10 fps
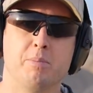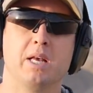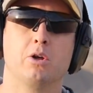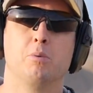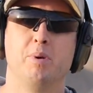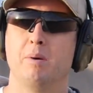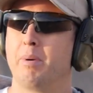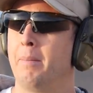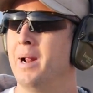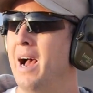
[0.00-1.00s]
me a little bit,
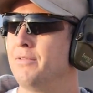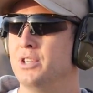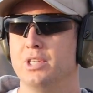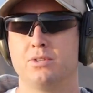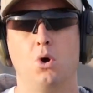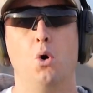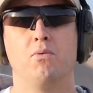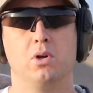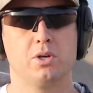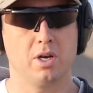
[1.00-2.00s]
but I'm going to have to just
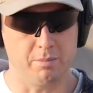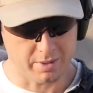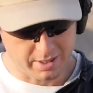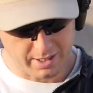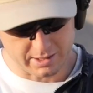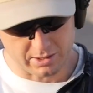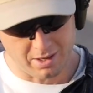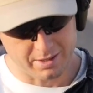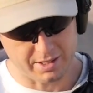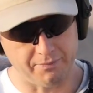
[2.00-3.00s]
overlook them, because as
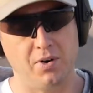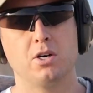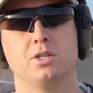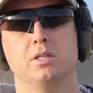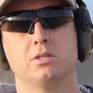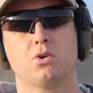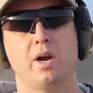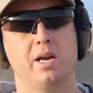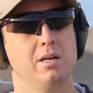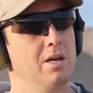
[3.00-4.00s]
long as it functions
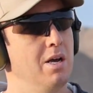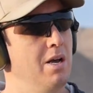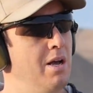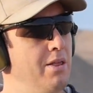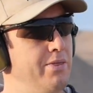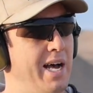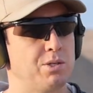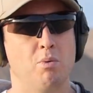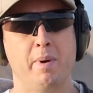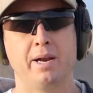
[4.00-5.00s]
great,
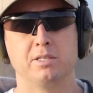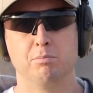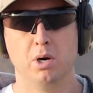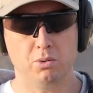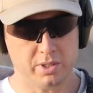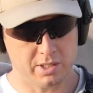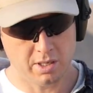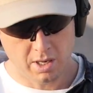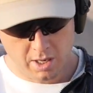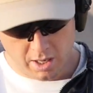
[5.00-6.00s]
that's what matters most.
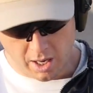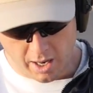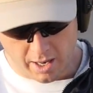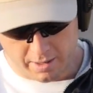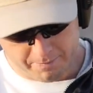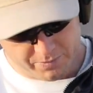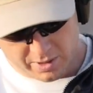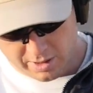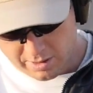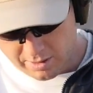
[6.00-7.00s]
How
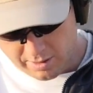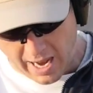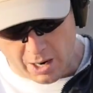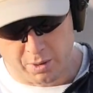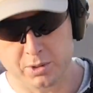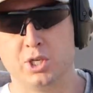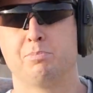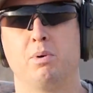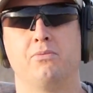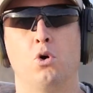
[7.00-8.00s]
it
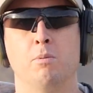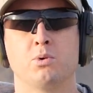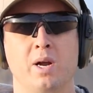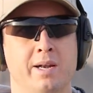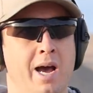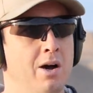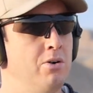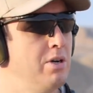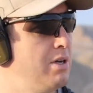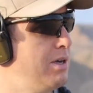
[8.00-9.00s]
just performed right
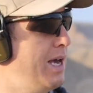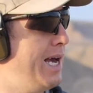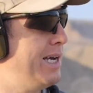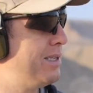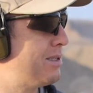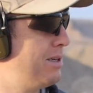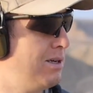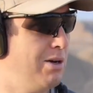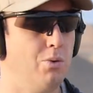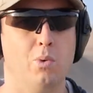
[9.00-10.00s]
now is
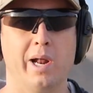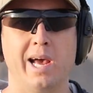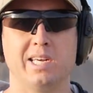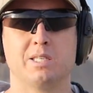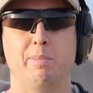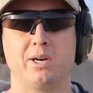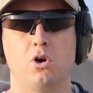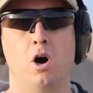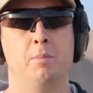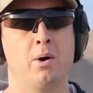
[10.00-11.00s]
what I expect
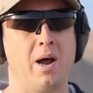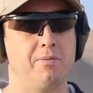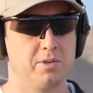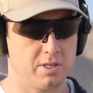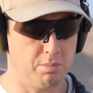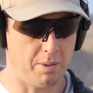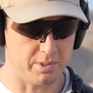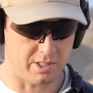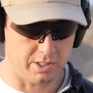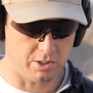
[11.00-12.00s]
all my rifles to be
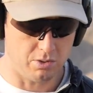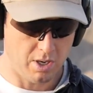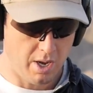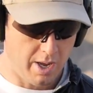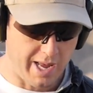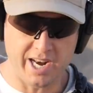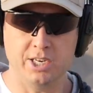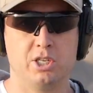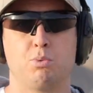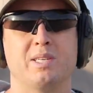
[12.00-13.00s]
able to do, and
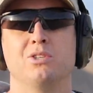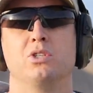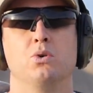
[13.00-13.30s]
it just wasn't